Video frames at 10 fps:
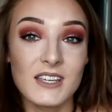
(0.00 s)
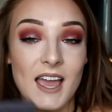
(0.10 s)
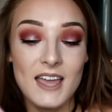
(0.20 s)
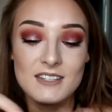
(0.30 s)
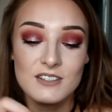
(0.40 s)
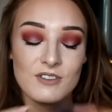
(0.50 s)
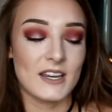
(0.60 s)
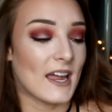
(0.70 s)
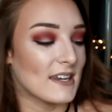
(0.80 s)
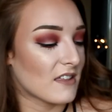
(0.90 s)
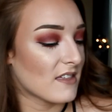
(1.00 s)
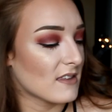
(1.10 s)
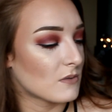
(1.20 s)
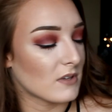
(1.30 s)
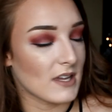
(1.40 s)
So yeah, it's just really handy. I
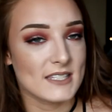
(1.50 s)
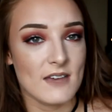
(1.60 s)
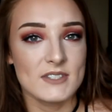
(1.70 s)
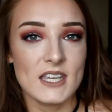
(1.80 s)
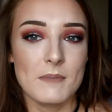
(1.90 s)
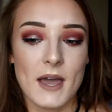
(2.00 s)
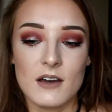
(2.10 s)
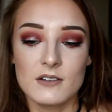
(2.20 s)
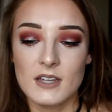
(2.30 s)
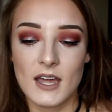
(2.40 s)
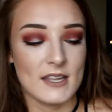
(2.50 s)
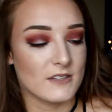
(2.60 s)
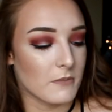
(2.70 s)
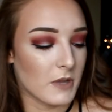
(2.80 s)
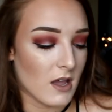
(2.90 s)
think this was like £17 and
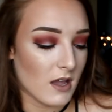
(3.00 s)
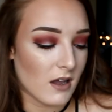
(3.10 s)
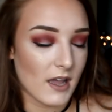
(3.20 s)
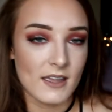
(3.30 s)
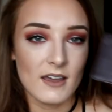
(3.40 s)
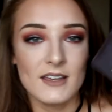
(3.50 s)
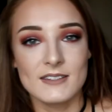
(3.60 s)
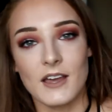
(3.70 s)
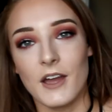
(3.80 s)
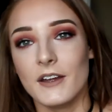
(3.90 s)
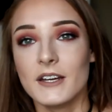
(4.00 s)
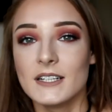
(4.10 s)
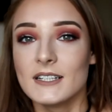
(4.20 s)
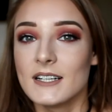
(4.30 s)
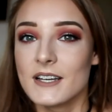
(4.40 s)
it's from Kurt Geiger, so
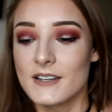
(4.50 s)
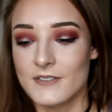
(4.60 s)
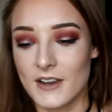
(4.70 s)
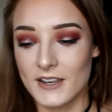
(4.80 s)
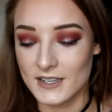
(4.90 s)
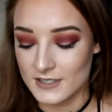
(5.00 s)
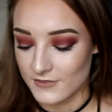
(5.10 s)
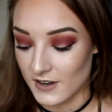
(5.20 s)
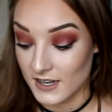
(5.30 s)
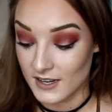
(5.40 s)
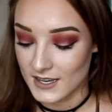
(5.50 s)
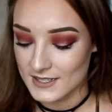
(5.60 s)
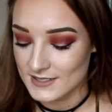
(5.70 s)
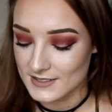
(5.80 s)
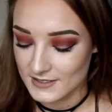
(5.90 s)
very good, very
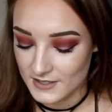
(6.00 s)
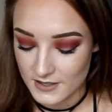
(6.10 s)
nice.